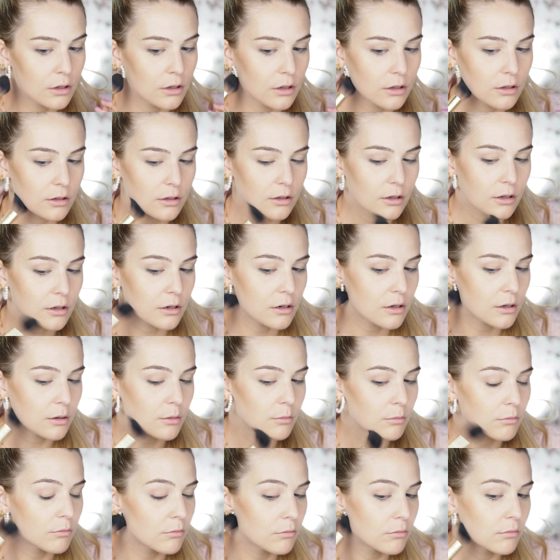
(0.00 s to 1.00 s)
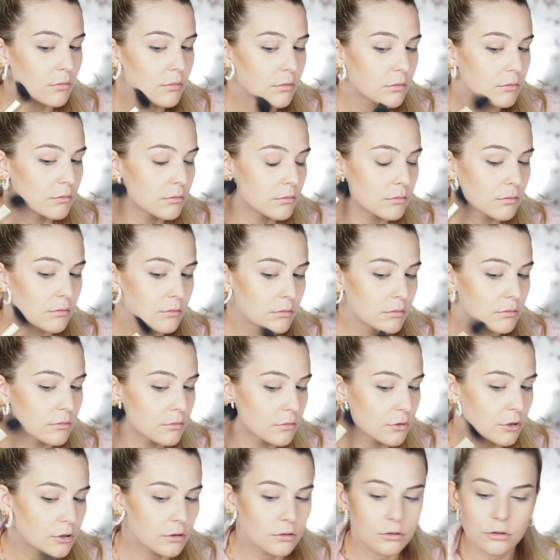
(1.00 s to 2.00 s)
and then I'm
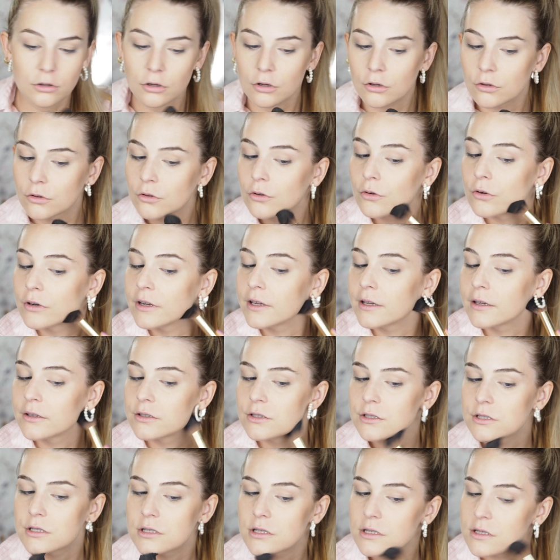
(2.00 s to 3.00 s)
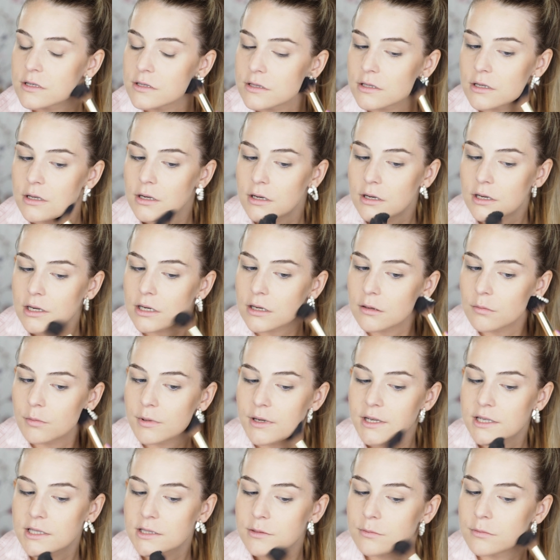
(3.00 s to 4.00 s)
contouring just a little
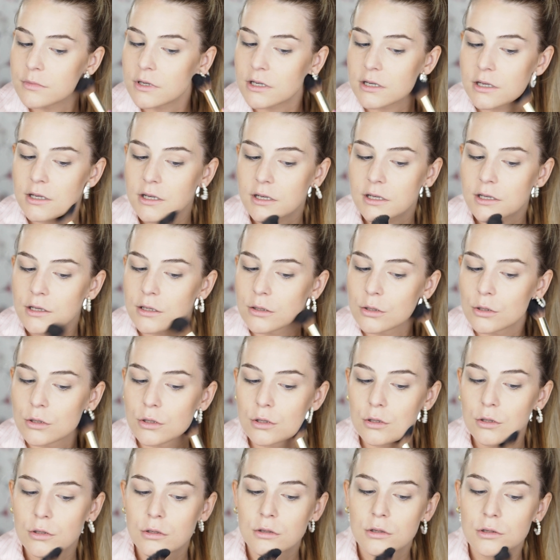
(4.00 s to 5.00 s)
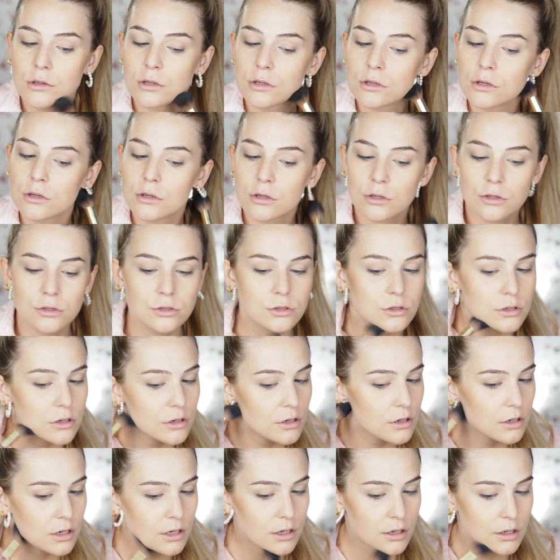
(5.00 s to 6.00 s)
bit my
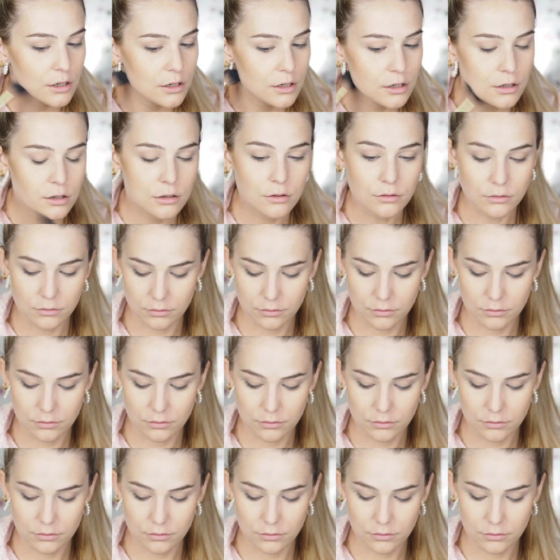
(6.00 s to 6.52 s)
jawline.